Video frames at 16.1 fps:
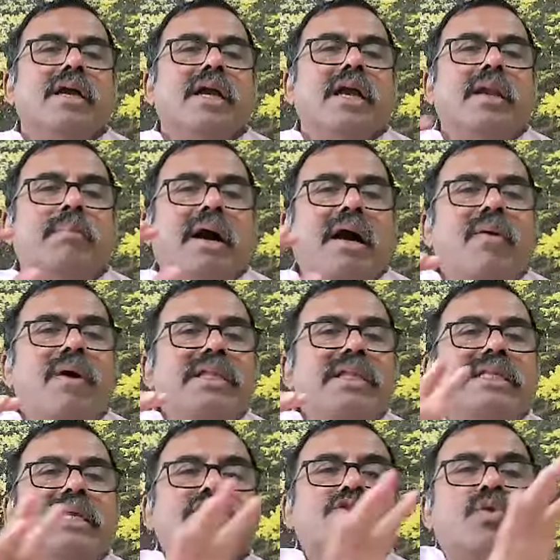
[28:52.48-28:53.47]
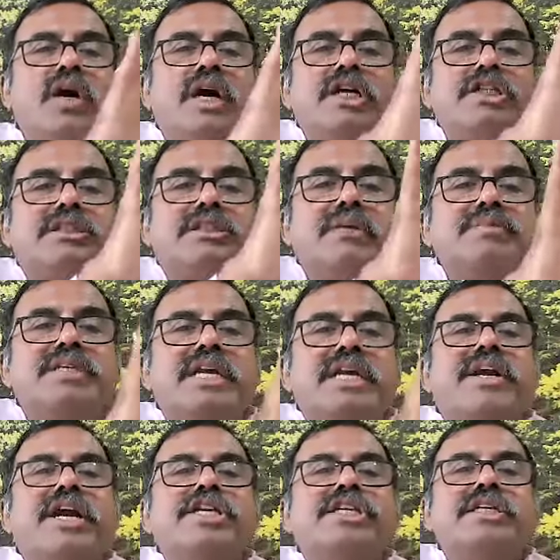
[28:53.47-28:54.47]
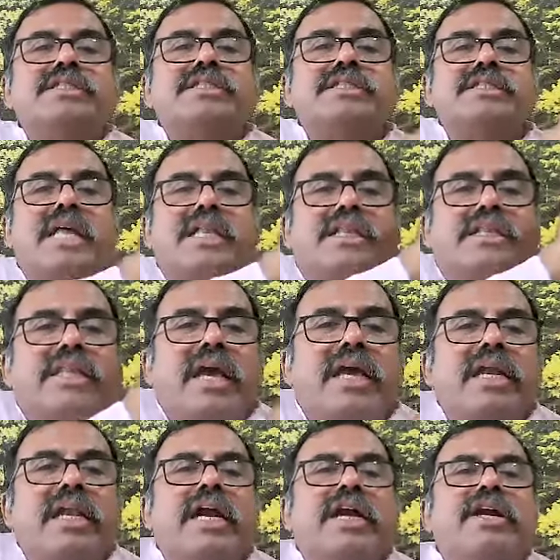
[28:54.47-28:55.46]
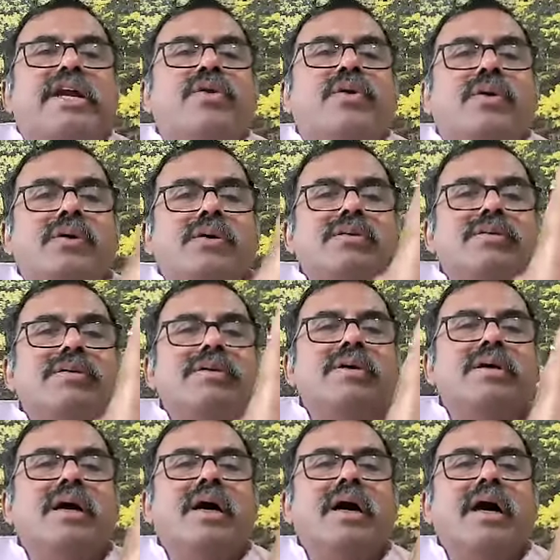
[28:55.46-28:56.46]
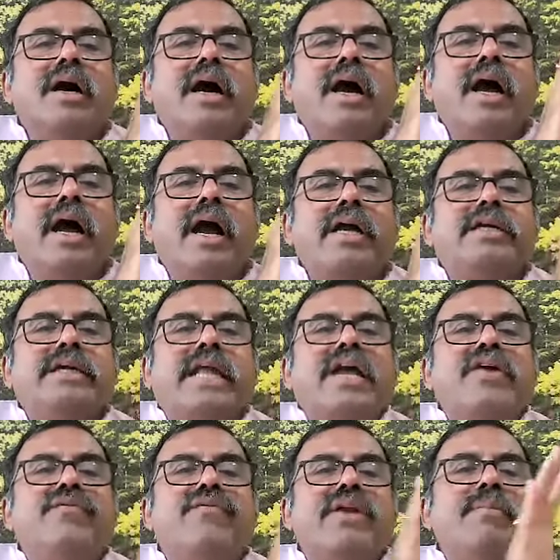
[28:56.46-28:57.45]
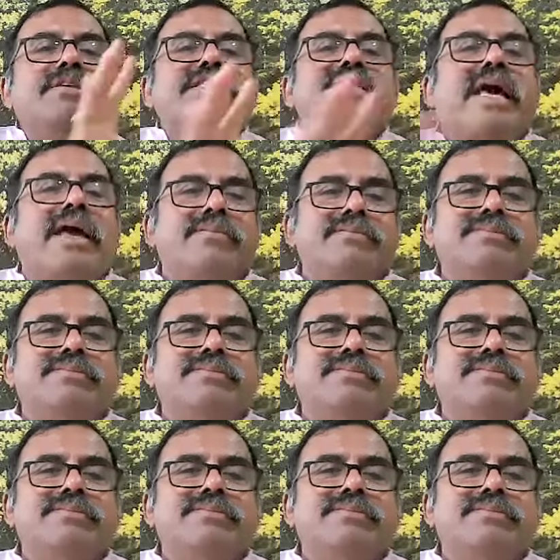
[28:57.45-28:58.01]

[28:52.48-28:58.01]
In Bhagavad Gita, there is no customs and traditions, nothing related to a time frame is there.